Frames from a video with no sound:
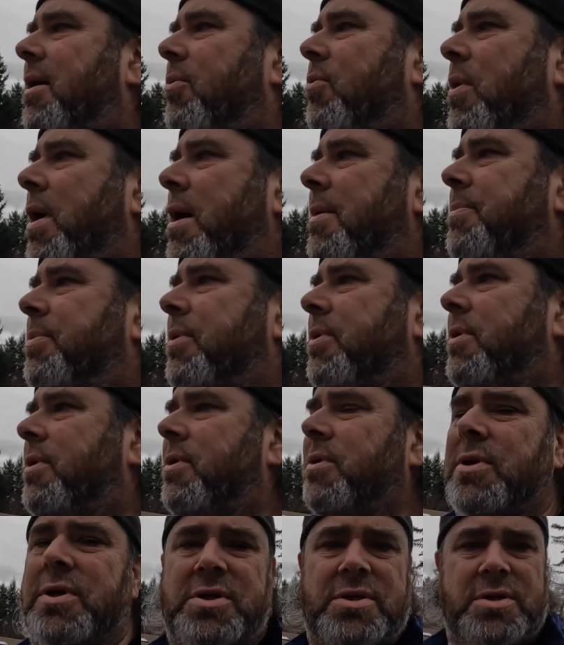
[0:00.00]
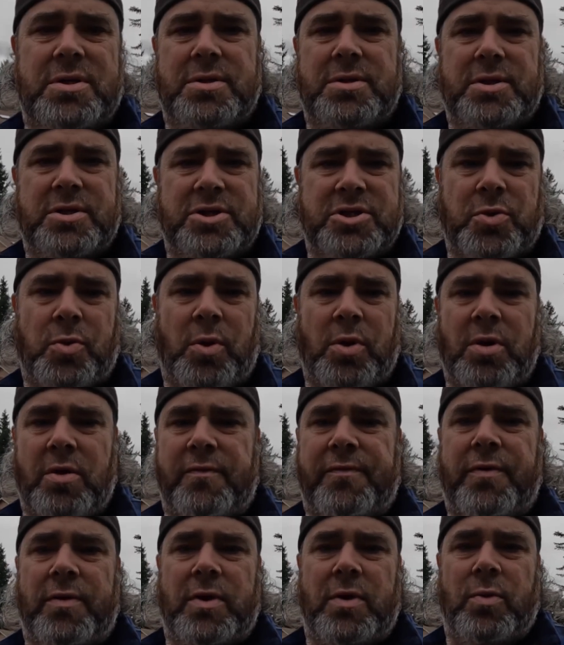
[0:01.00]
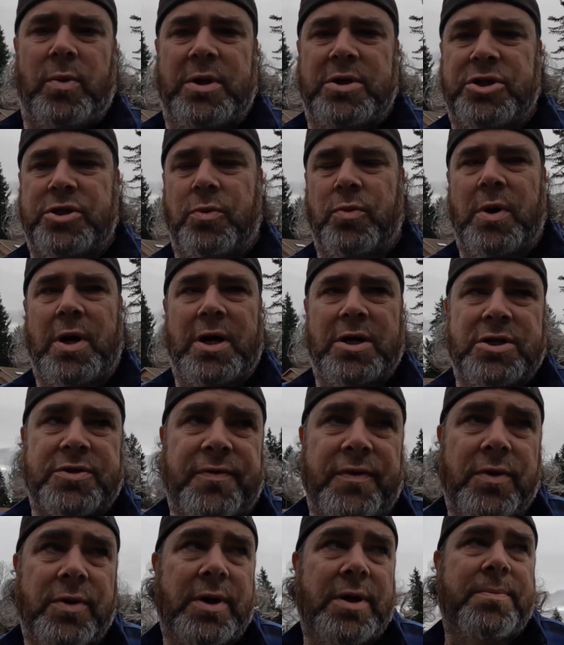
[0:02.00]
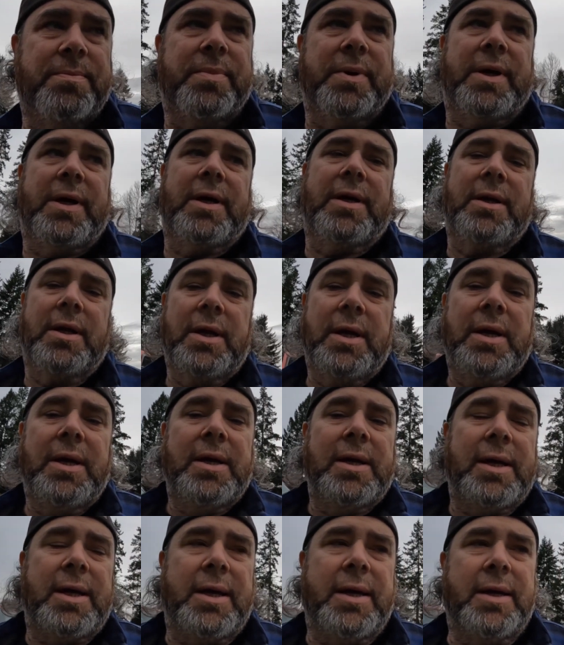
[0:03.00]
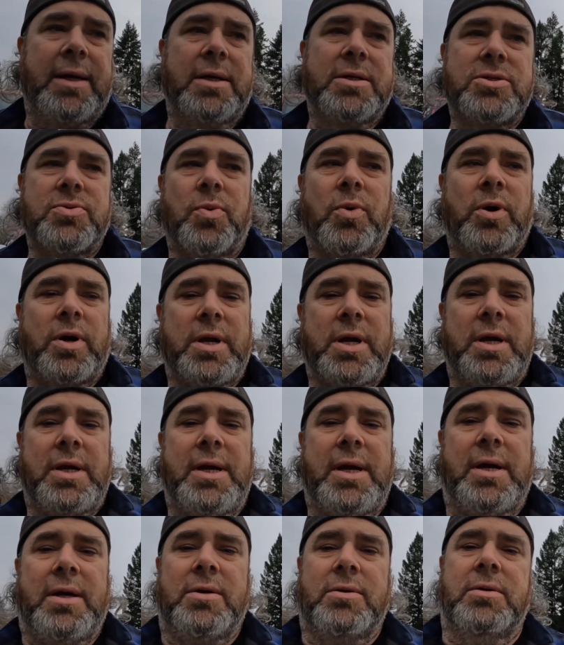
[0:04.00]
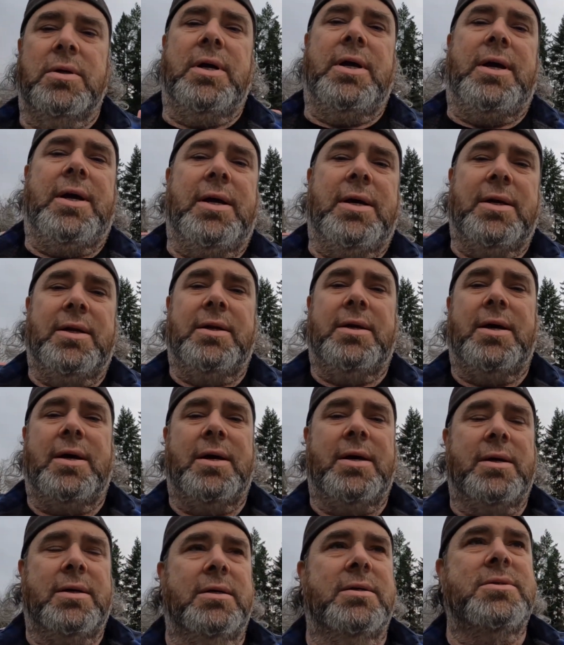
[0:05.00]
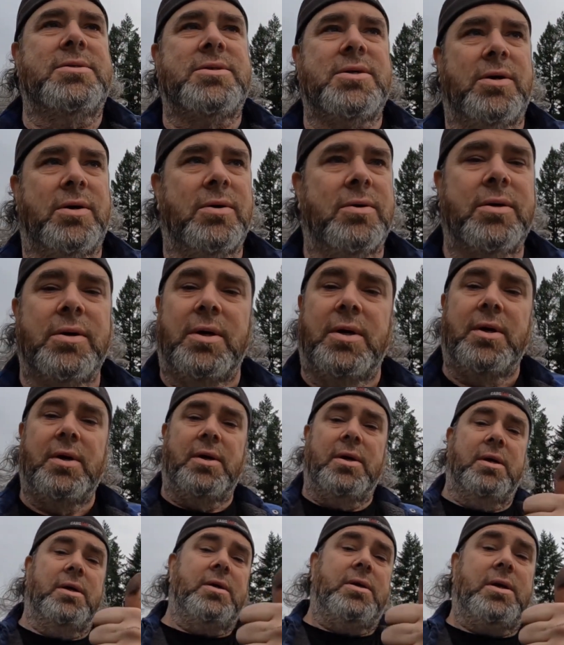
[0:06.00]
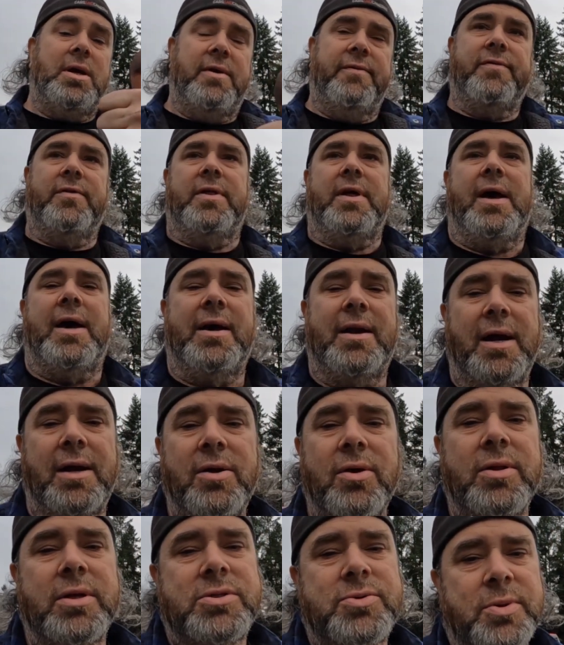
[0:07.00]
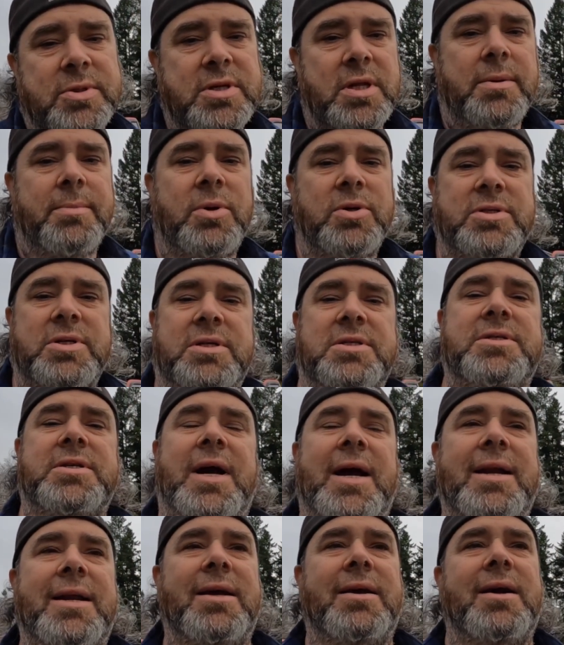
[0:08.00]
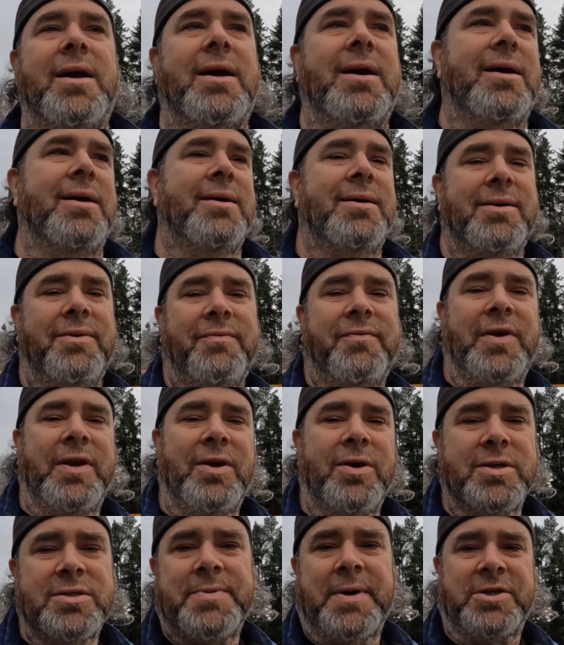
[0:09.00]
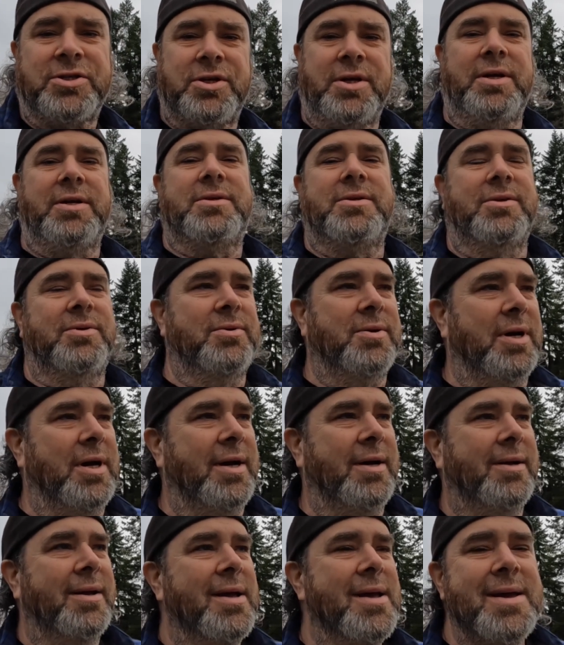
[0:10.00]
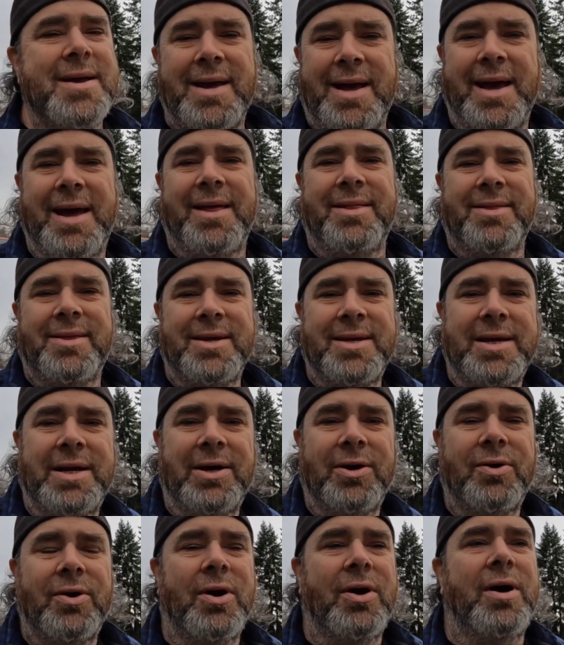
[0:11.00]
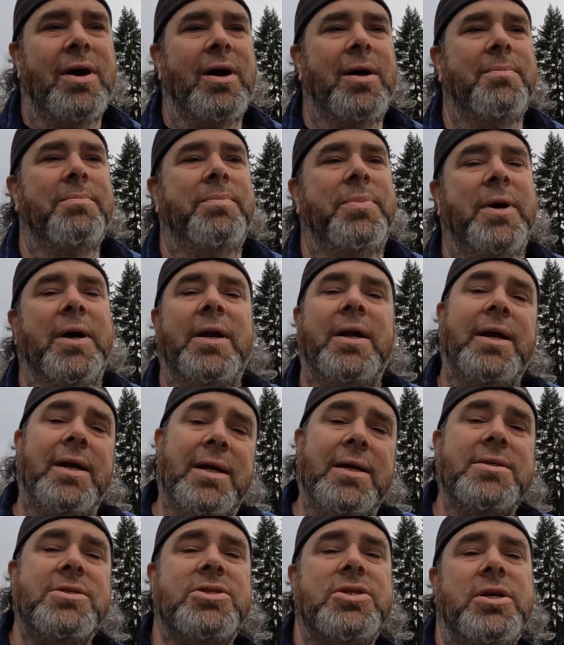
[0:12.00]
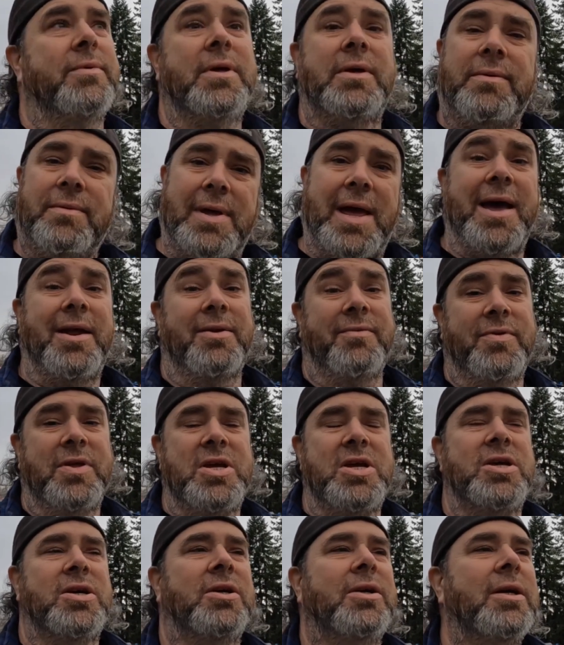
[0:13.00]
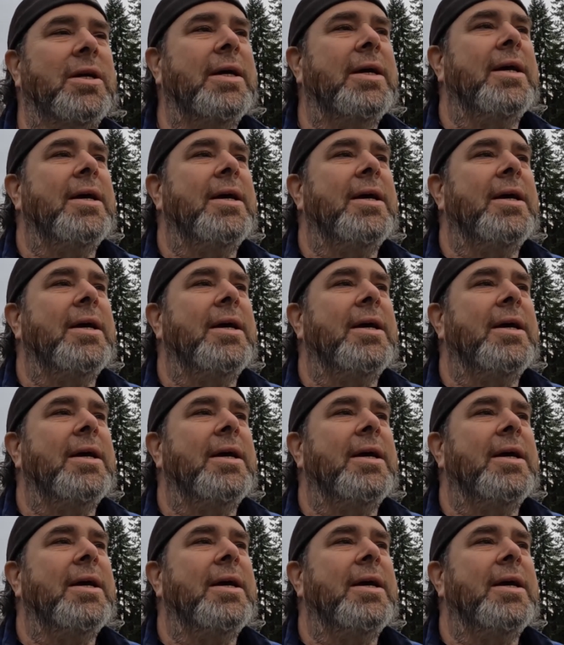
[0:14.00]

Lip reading: wiper, the squirter for the windshield wash fluid, but it is working now, and so yay for that. I know this wasn't the most exciting video, especially to end the year on, but it is the end of the year,